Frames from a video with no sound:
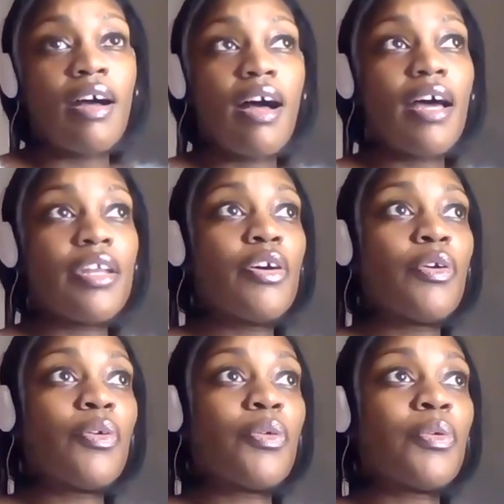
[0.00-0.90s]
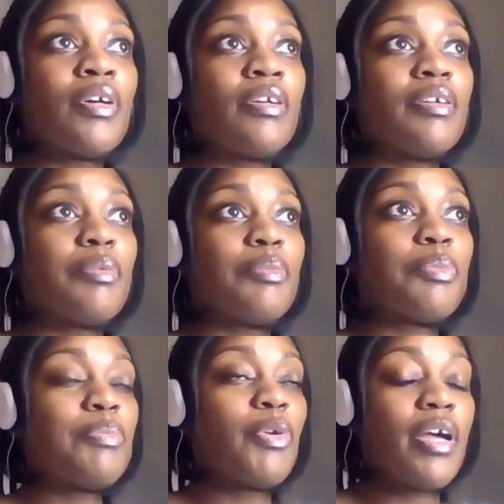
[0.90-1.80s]
I know
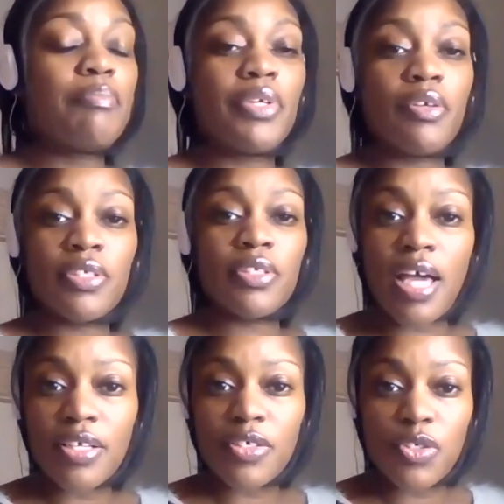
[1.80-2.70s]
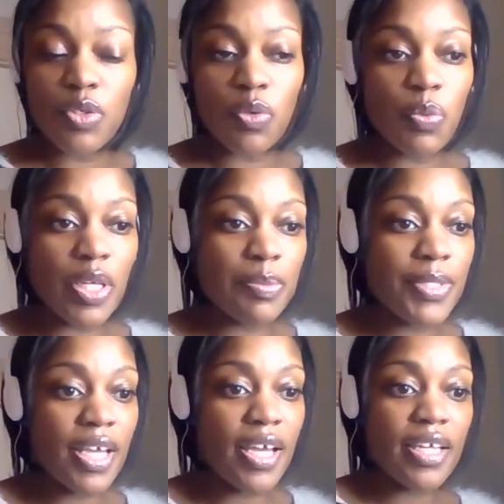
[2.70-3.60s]
people have been on the dollar store
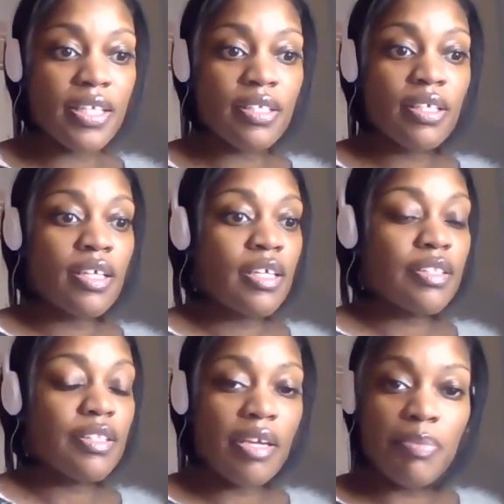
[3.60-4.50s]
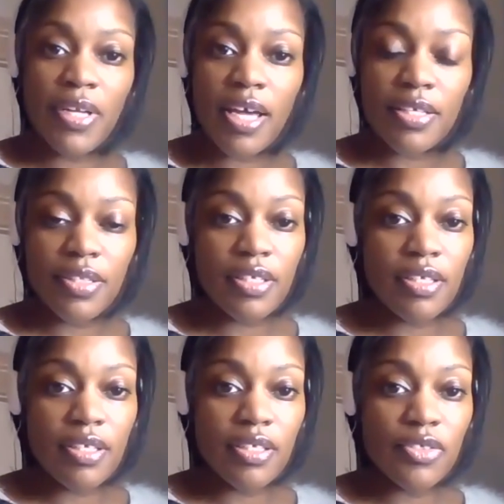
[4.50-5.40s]
website. They've been out of
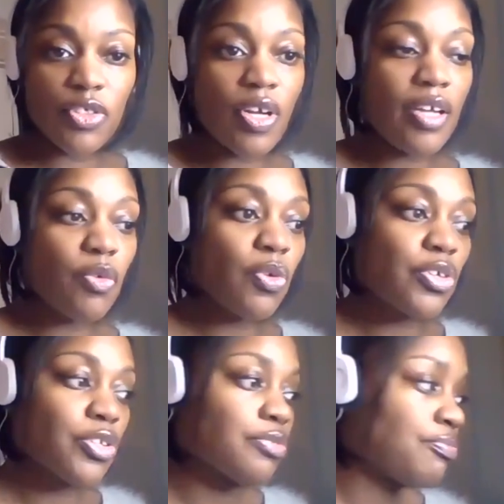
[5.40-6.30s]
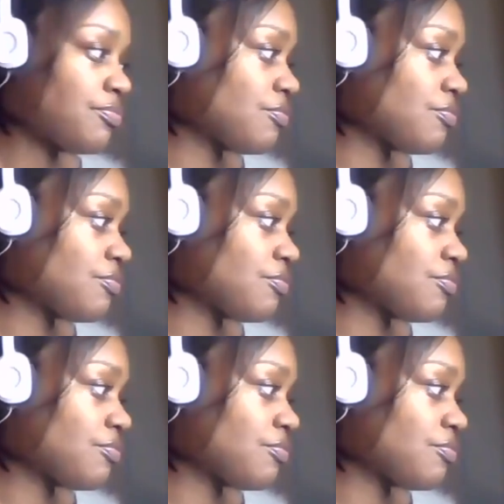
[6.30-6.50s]
things trying to order,